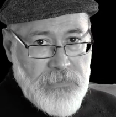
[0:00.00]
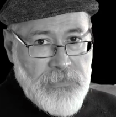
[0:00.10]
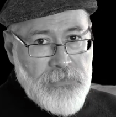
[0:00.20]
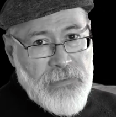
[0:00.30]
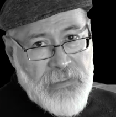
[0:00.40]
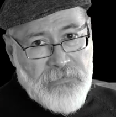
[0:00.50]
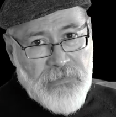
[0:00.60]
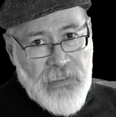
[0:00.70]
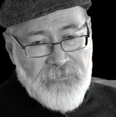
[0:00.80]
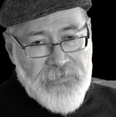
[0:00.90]
Tonight our
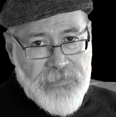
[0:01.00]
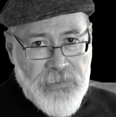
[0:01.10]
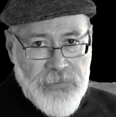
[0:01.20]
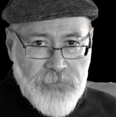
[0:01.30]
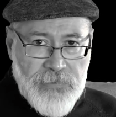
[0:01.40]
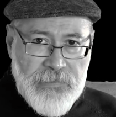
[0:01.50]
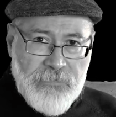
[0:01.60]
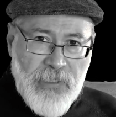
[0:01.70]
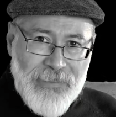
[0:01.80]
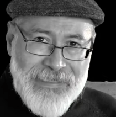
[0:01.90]
conversation is
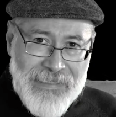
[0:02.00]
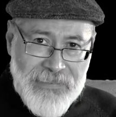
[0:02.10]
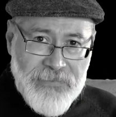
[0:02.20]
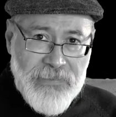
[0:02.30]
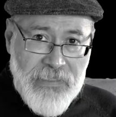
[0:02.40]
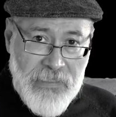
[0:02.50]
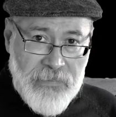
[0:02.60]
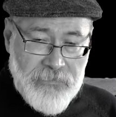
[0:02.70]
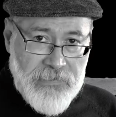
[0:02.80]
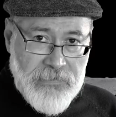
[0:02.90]
about electric
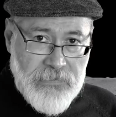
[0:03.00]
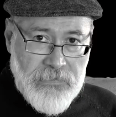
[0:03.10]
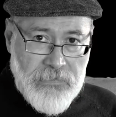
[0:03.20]
elements,